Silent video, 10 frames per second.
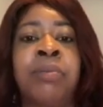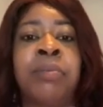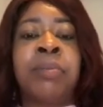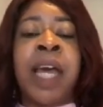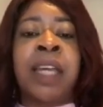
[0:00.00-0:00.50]

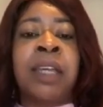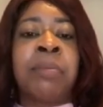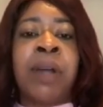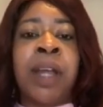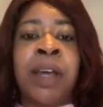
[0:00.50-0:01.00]
Black and
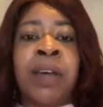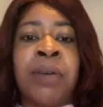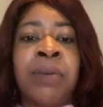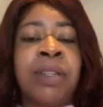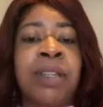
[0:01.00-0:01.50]

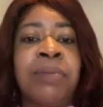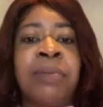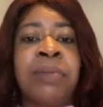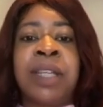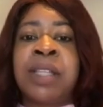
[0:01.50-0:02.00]
brown,
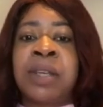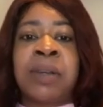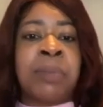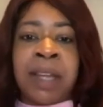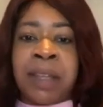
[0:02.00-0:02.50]
we need to
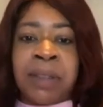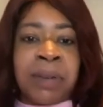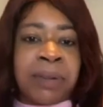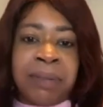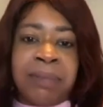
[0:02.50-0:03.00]
come
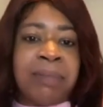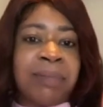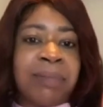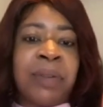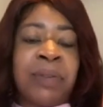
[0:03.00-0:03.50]
together.
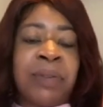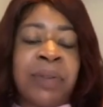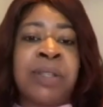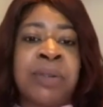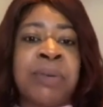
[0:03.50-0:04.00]
We
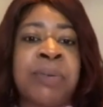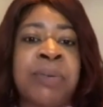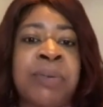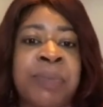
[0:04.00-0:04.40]
really do.